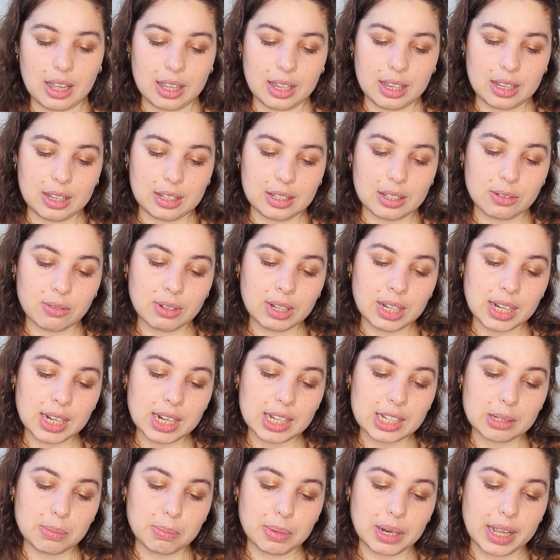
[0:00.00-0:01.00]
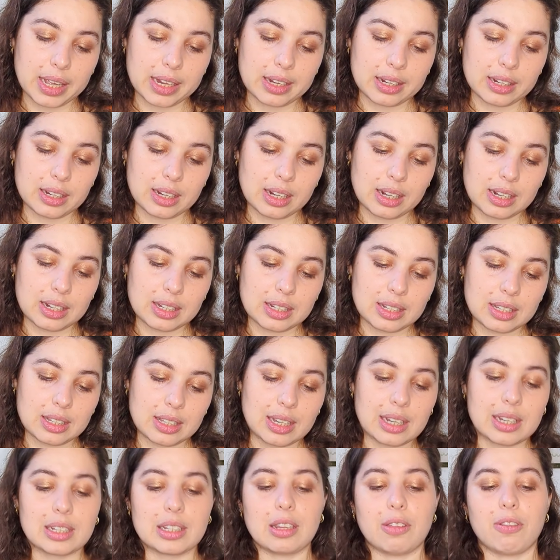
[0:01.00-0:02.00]
is a really nice blend. It's
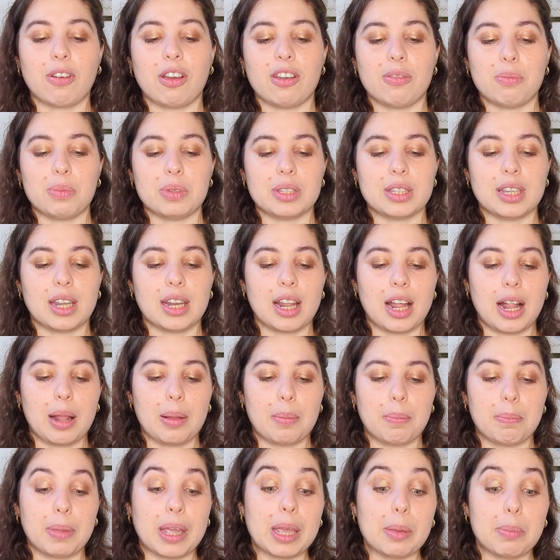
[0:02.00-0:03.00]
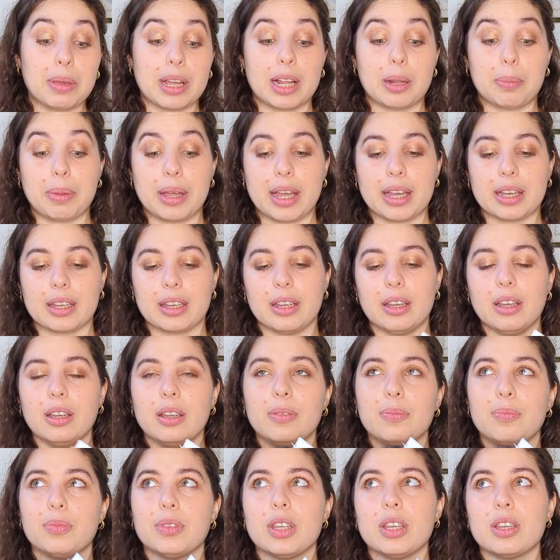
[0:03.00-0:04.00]
65% baby alpaca,
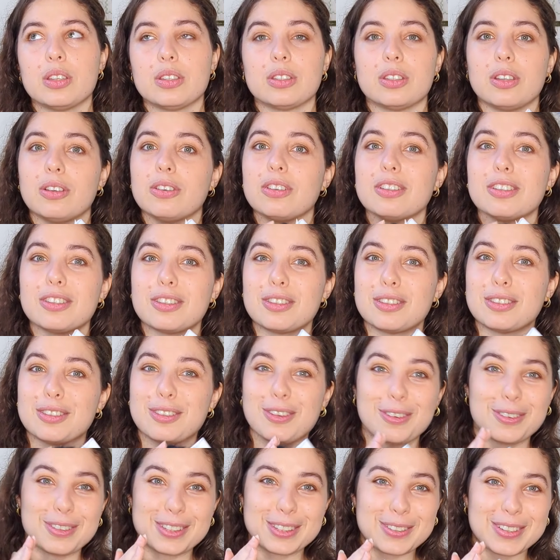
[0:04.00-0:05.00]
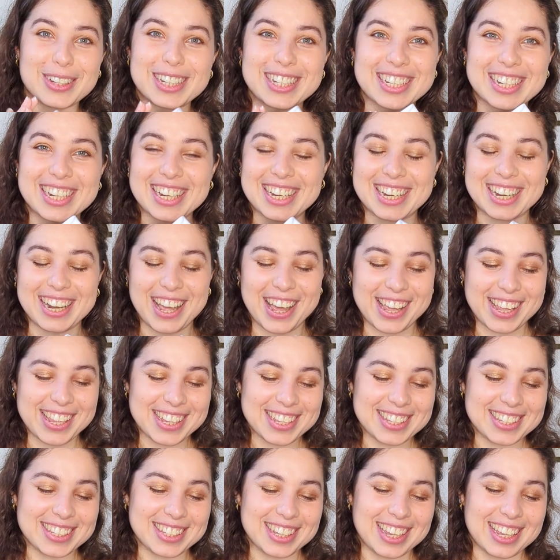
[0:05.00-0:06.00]
so it's so squishy and
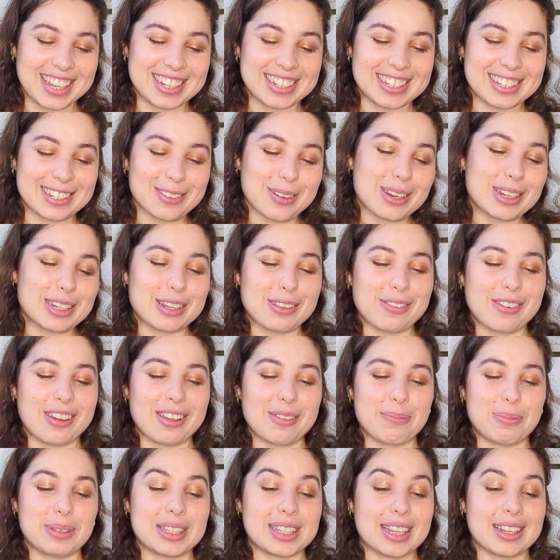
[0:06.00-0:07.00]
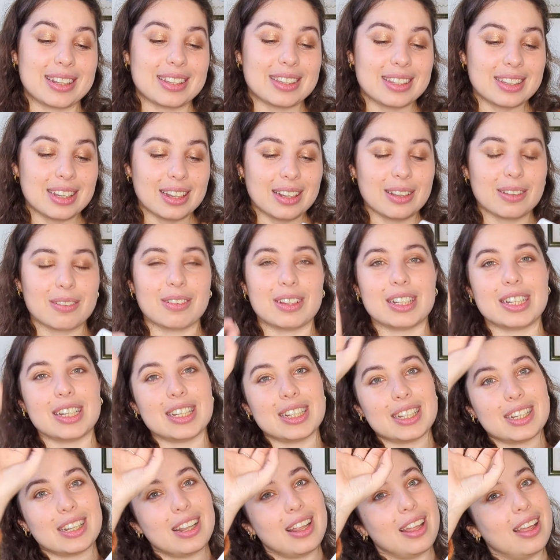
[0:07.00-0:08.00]
nice. It's 25% silk, which
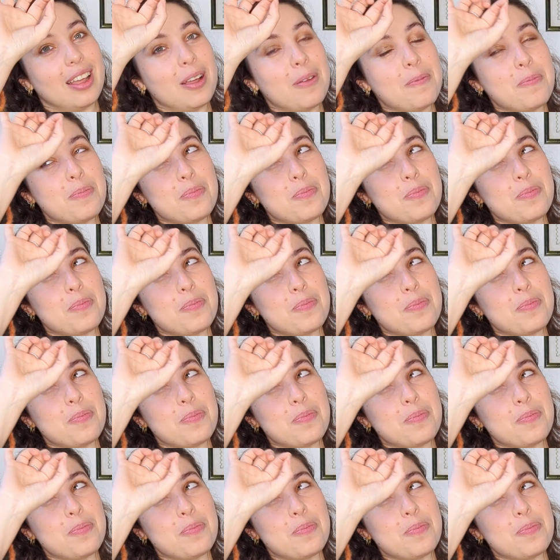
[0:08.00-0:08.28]
is the